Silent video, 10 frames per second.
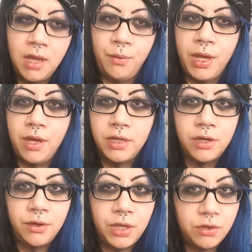We all
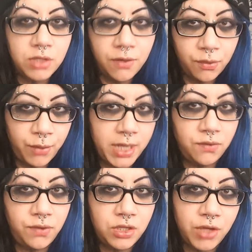know you should have a right
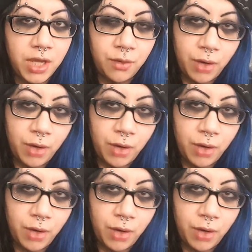to feed your kid